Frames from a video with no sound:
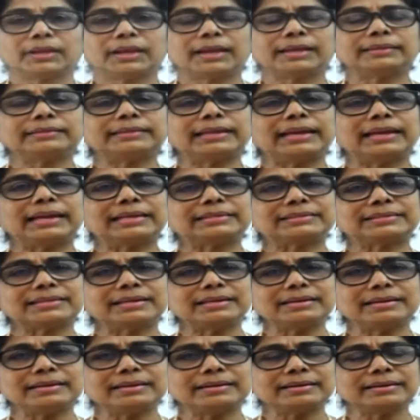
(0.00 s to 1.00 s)
In the
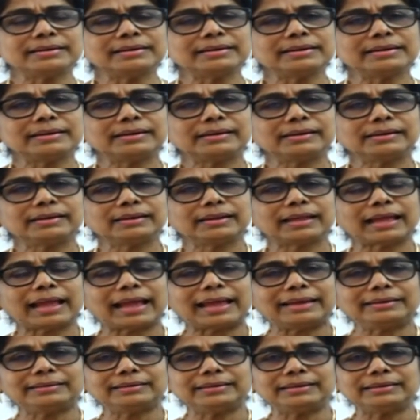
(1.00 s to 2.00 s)
lesson,
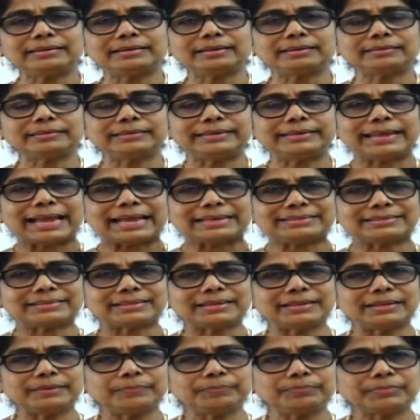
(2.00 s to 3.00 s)
Anteater and
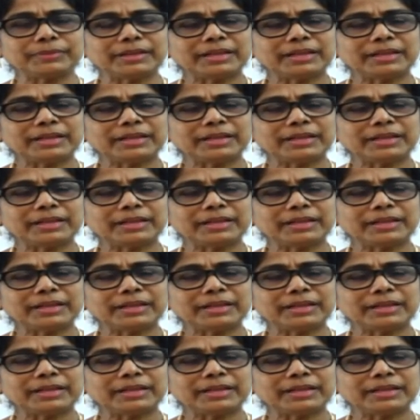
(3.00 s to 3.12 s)
Dassie,